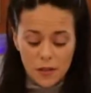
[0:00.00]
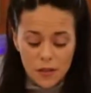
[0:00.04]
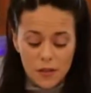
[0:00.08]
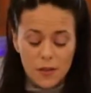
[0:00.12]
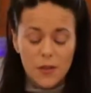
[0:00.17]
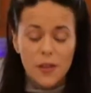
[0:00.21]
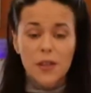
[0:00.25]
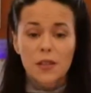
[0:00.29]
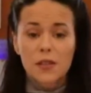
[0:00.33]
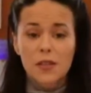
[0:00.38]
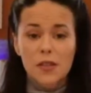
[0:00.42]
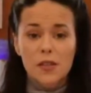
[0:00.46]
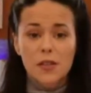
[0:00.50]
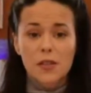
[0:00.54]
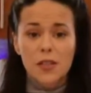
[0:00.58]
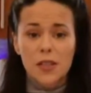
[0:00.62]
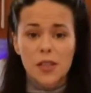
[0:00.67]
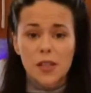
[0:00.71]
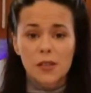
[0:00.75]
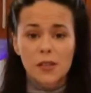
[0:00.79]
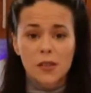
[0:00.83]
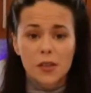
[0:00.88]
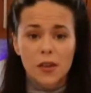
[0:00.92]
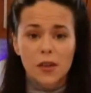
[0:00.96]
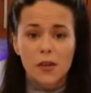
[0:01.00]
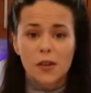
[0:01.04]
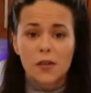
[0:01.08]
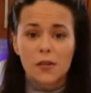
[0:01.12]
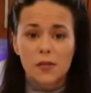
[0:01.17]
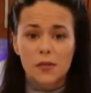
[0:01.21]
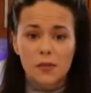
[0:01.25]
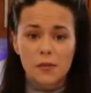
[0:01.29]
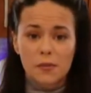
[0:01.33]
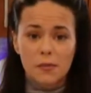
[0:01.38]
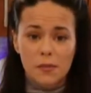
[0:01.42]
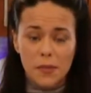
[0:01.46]
This
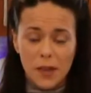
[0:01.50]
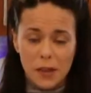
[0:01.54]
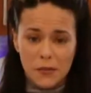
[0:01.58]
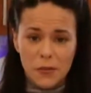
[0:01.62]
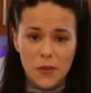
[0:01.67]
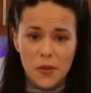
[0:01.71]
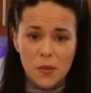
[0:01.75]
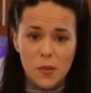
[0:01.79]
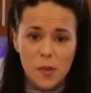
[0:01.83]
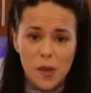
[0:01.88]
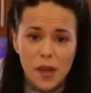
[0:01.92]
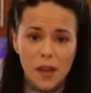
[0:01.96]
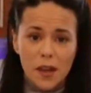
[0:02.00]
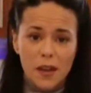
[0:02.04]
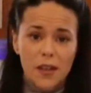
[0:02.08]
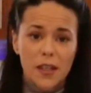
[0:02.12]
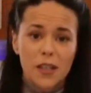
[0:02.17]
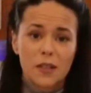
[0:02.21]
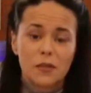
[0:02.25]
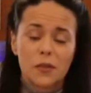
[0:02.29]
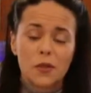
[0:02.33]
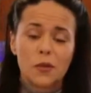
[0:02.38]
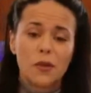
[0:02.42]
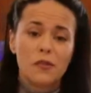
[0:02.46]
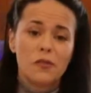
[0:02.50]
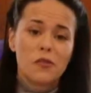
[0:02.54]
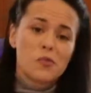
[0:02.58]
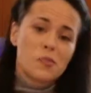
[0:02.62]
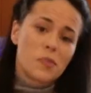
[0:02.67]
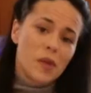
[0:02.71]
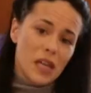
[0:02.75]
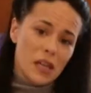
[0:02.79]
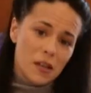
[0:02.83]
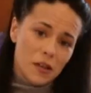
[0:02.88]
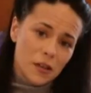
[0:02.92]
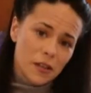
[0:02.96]
silicone muffin pan, if you have a
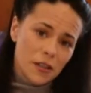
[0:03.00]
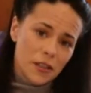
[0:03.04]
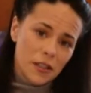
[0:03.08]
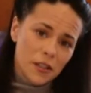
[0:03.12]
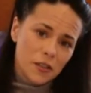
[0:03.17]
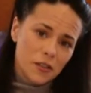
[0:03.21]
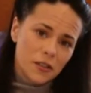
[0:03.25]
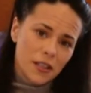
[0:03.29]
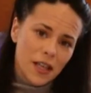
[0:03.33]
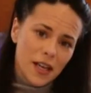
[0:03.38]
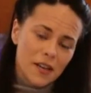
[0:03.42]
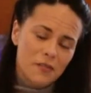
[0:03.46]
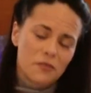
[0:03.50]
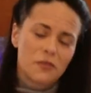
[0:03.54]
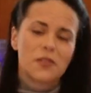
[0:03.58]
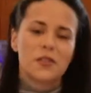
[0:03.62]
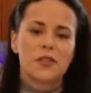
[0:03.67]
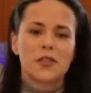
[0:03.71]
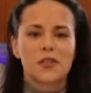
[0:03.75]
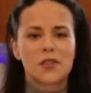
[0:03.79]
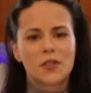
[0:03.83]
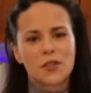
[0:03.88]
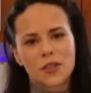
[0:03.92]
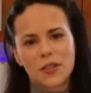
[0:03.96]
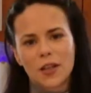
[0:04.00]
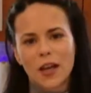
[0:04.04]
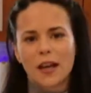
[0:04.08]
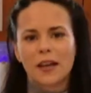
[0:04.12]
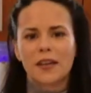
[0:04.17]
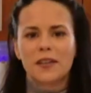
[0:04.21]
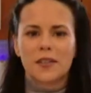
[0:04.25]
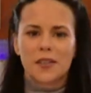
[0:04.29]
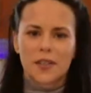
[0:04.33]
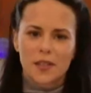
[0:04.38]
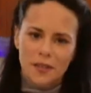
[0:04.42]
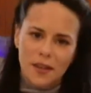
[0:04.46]
baker in your life, this is
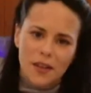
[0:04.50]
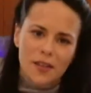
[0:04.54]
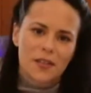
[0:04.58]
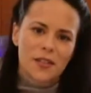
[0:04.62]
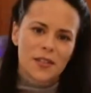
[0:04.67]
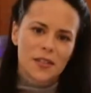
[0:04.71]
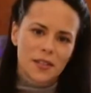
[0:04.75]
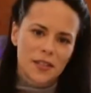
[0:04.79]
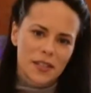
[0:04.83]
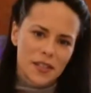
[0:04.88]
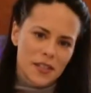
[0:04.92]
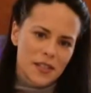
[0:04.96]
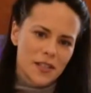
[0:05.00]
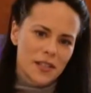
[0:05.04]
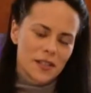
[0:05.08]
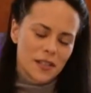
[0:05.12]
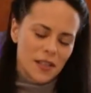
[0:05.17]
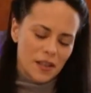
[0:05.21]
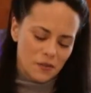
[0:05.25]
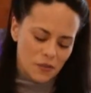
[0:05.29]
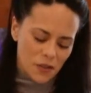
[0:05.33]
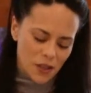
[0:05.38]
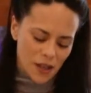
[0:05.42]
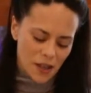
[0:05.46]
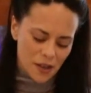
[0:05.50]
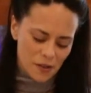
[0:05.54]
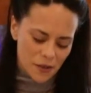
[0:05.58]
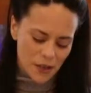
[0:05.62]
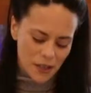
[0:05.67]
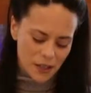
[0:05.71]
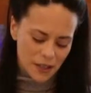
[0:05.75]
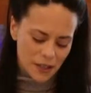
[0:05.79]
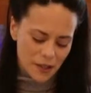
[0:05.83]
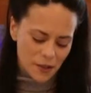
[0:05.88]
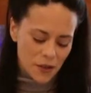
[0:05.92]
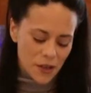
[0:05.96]
Jackie's unsolicited gift guide right
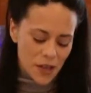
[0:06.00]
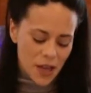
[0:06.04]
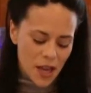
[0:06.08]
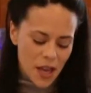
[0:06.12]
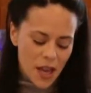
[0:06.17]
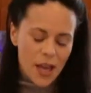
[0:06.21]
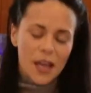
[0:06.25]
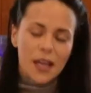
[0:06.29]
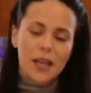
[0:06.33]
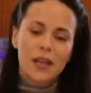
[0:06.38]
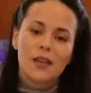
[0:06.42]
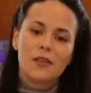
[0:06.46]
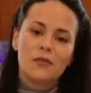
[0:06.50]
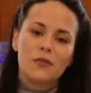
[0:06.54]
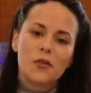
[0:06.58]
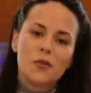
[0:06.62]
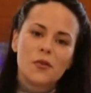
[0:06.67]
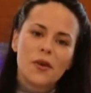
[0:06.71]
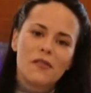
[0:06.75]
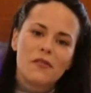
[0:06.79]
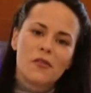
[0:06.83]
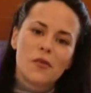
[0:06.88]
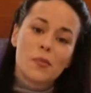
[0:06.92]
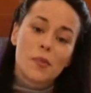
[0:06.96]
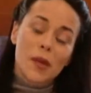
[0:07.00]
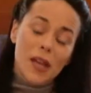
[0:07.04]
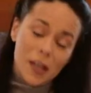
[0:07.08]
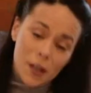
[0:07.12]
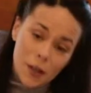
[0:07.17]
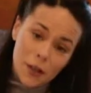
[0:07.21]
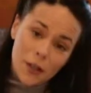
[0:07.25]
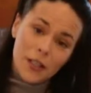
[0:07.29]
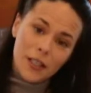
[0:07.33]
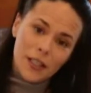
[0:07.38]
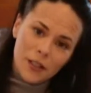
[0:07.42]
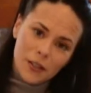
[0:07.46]
now. If you have a
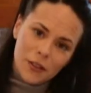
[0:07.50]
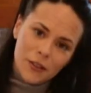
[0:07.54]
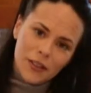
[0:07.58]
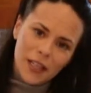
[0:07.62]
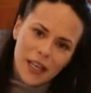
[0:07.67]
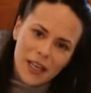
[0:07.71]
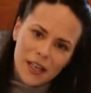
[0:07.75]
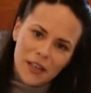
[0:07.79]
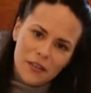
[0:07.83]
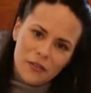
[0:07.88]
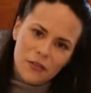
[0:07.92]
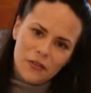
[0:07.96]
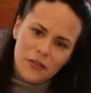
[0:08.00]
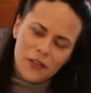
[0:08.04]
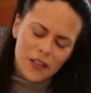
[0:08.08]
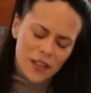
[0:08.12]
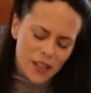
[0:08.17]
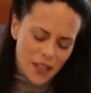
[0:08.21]
baker in your life